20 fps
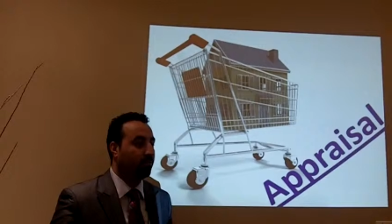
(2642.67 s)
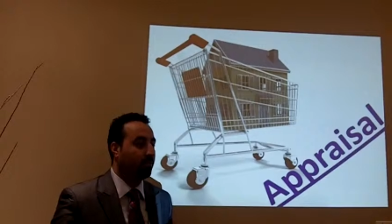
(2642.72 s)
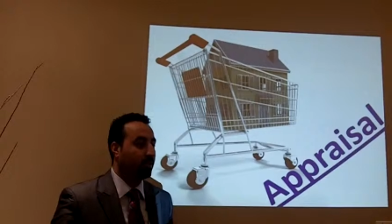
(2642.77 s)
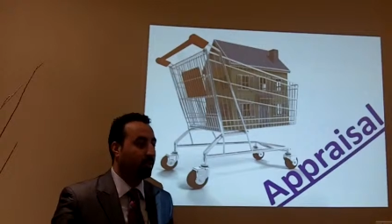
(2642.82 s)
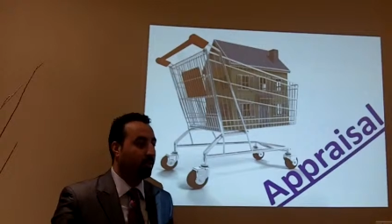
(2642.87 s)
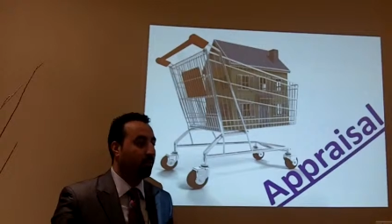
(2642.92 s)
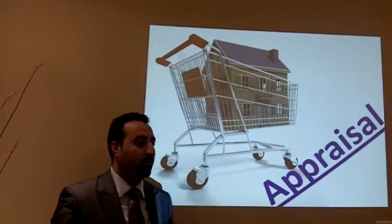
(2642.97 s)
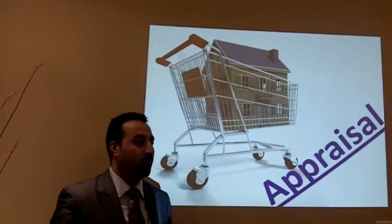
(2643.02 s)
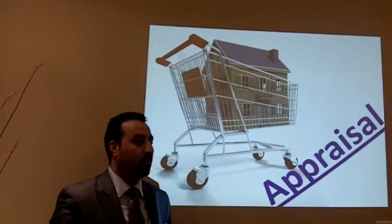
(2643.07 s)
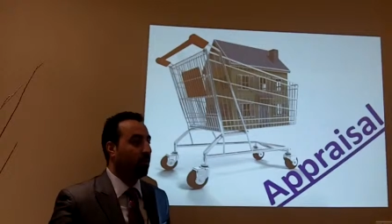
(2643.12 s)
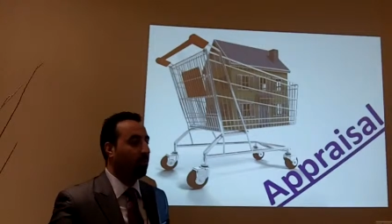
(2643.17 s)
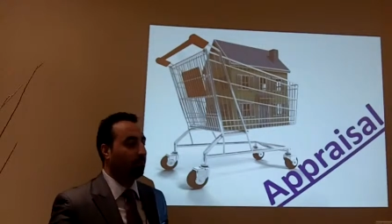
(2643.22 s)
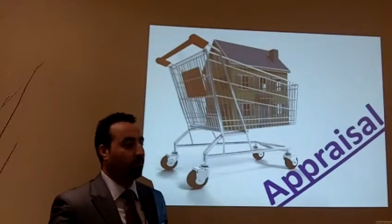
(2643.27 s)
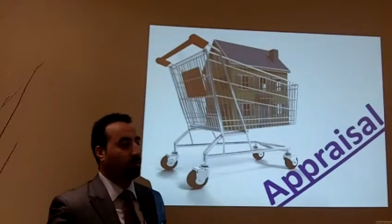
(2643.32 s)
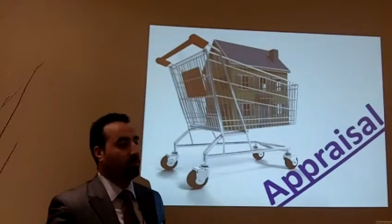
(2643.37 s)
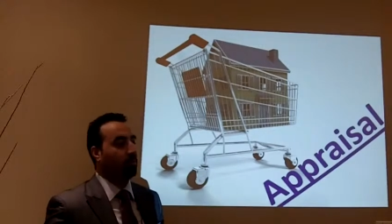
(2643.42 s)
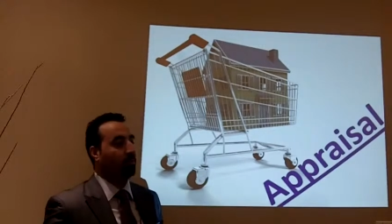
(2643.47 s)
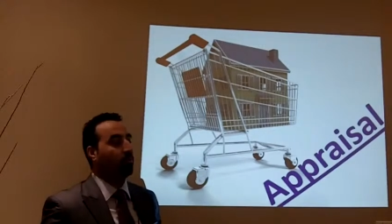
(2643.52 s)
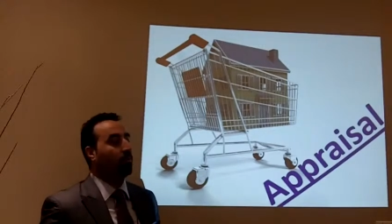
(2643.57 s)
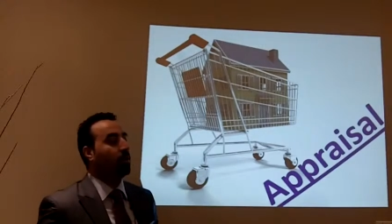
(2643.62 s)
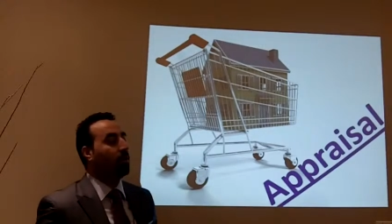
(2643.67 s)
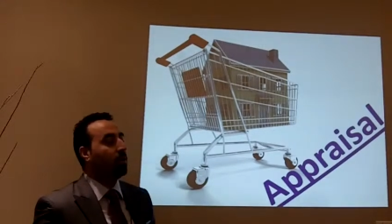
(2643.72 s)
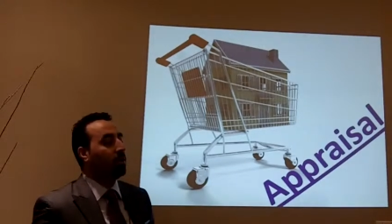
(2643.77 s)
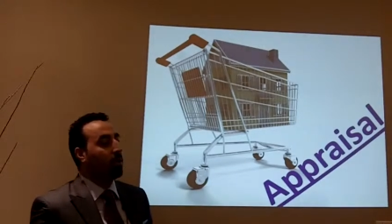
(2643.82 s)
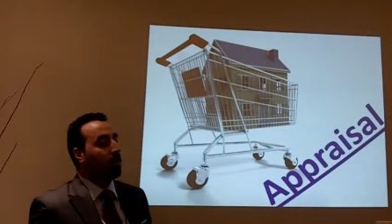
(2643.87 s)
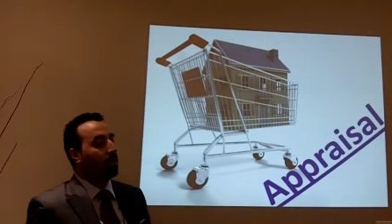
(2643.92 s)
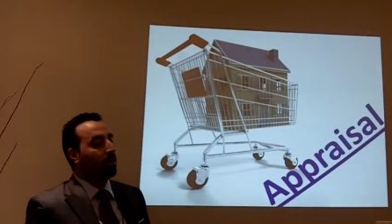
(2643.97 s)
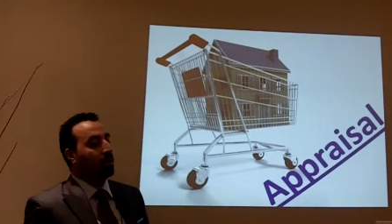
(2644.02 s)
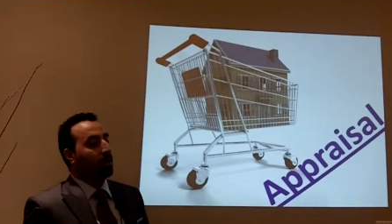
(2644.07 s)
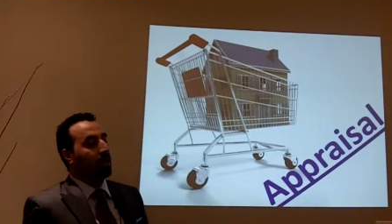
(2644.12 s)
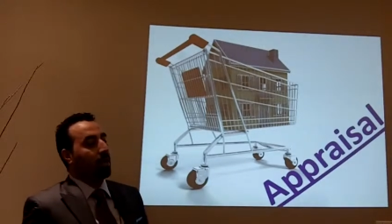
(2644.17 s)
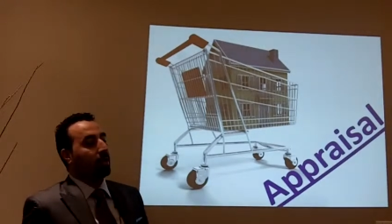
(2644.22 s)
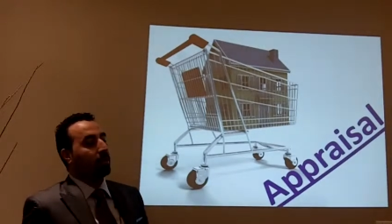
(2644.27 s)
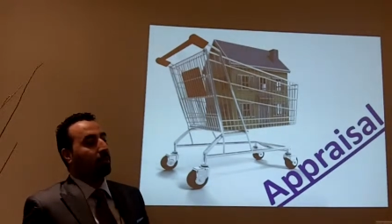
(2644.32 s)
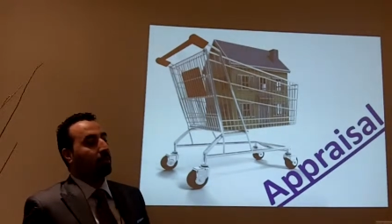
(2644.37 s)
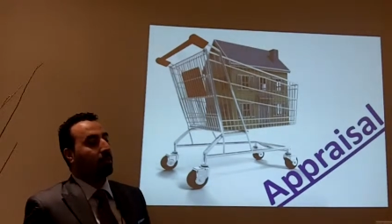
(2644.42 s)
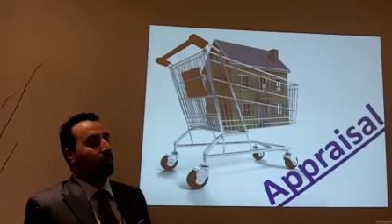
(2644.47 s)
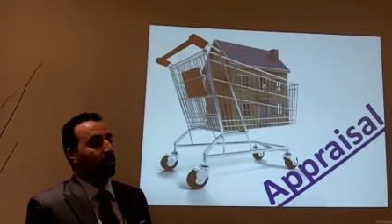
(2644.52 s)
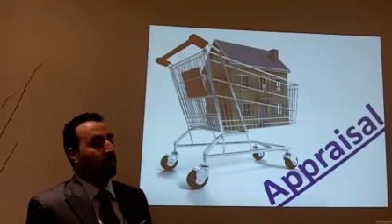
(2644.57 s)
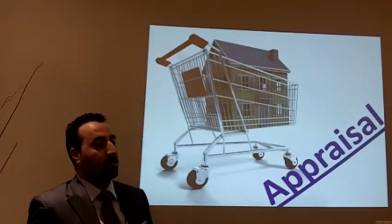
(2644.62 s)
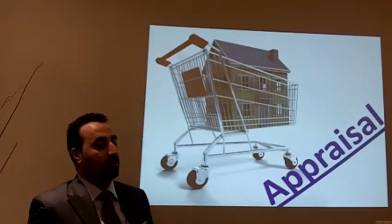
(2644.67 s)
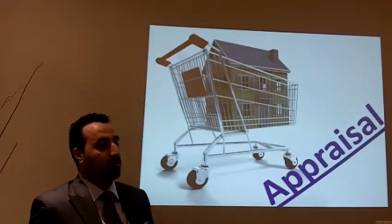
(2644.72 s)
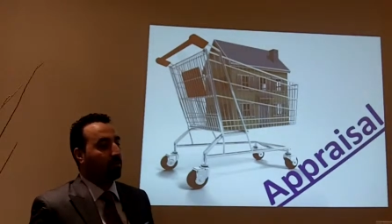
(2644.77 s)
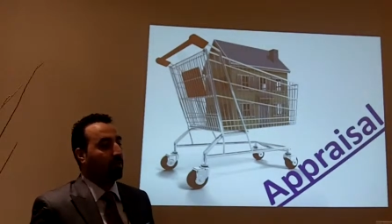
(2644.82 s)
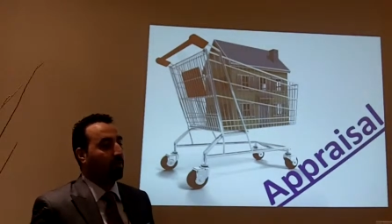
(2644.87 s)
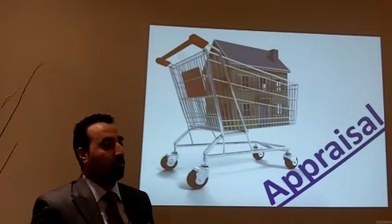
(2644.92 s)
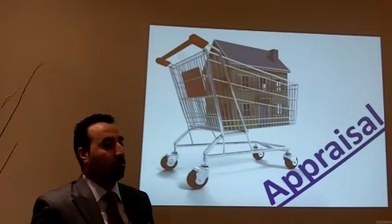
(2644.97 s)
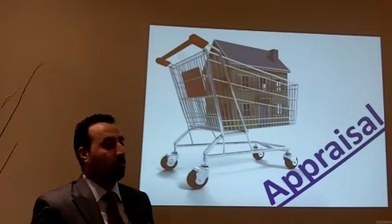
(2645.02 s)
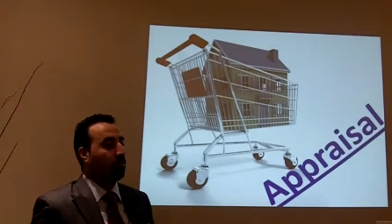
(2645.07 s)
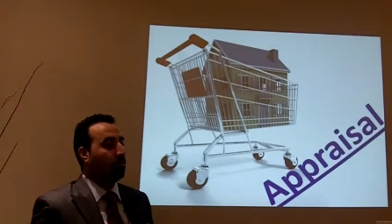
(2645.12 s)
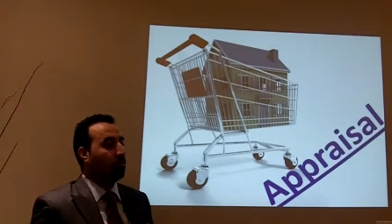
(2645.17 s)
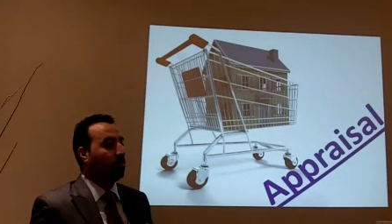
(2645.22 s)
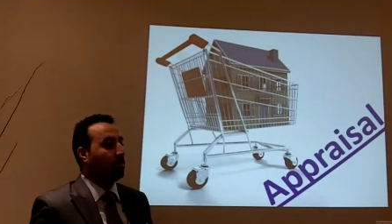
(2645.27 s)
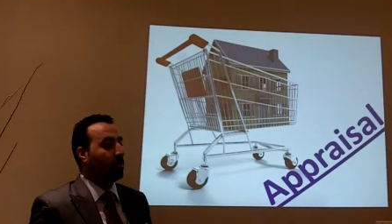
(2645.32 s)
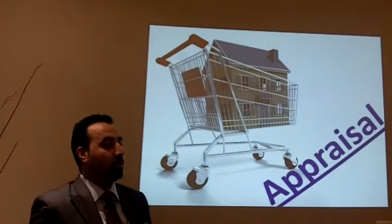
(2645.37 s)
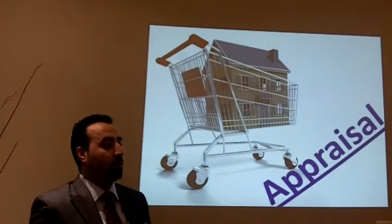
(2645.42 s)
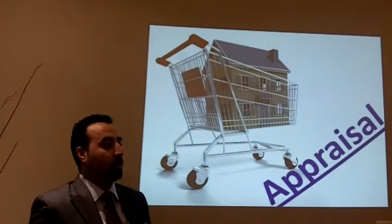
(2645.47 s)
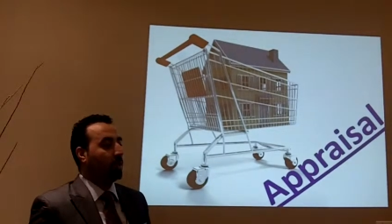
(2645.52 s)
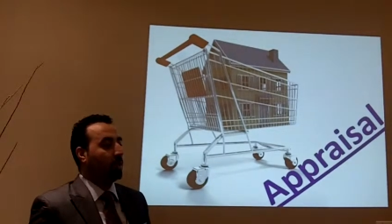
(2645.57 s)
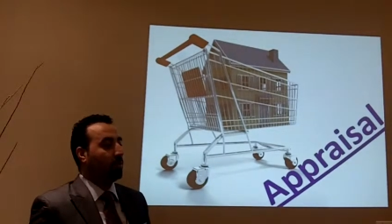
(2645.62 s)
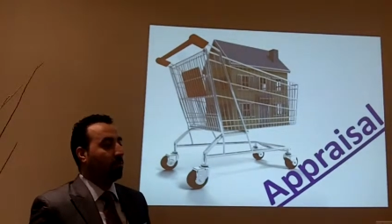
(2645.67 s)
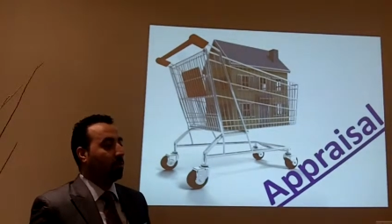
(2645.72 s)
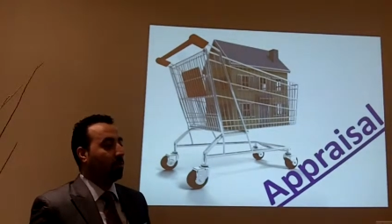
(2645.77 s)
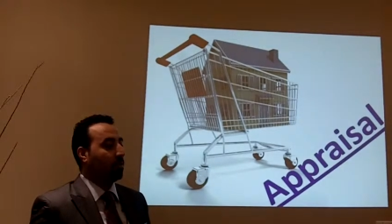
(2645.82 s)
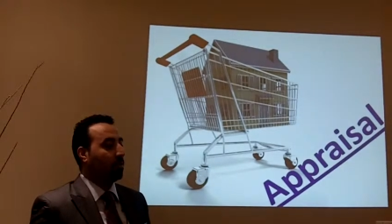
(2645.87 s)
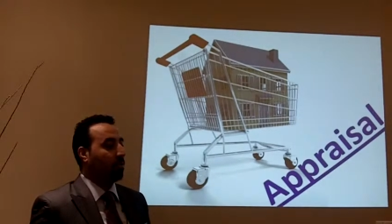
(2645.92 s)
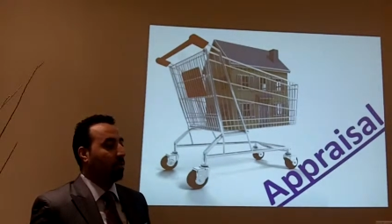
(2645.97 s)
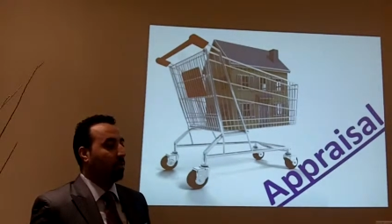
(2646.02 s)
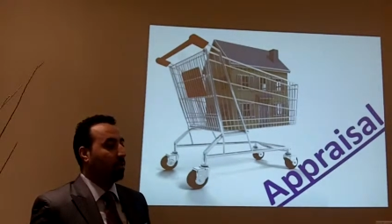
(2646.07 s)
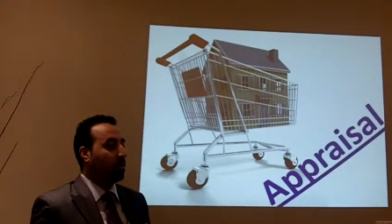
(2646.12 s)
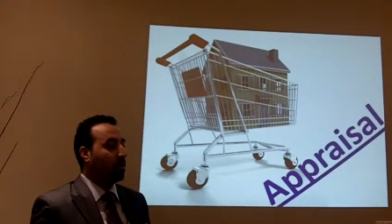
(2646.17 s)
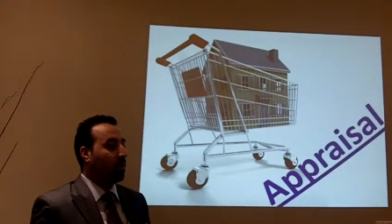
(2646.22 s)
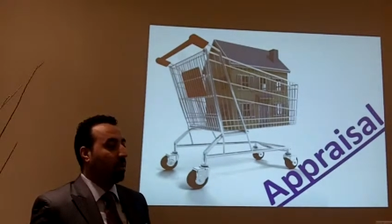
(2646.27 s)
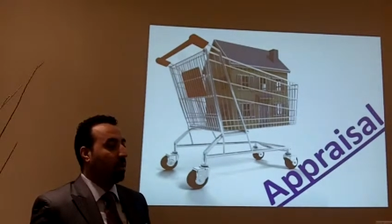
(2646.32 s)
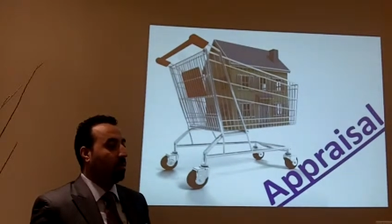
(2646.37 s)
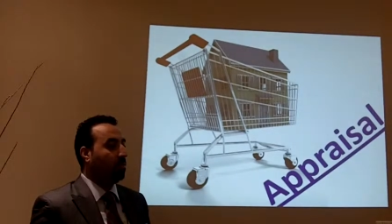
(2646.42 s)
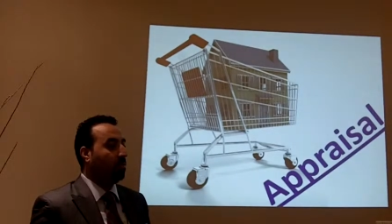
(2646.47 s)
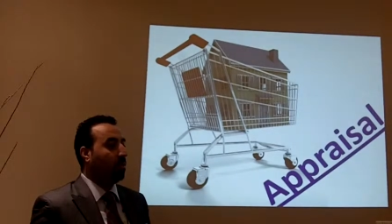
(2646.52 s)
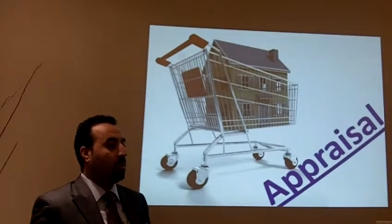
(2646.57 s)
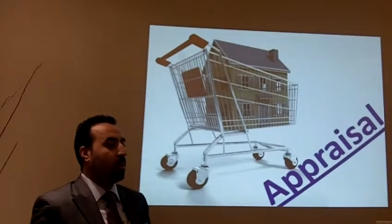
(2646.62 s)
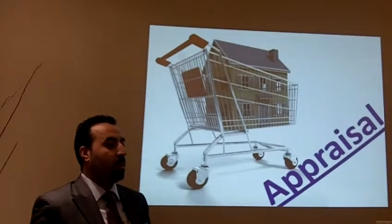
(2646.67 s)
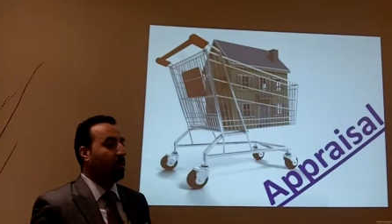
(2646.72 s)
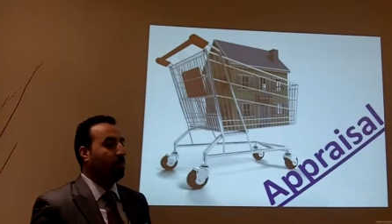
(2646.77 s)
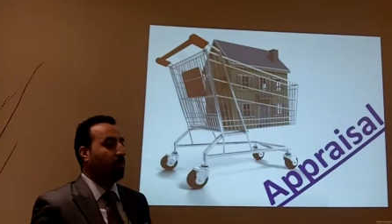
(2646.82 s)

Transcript: person loan officer will not take the risk of losing his or her job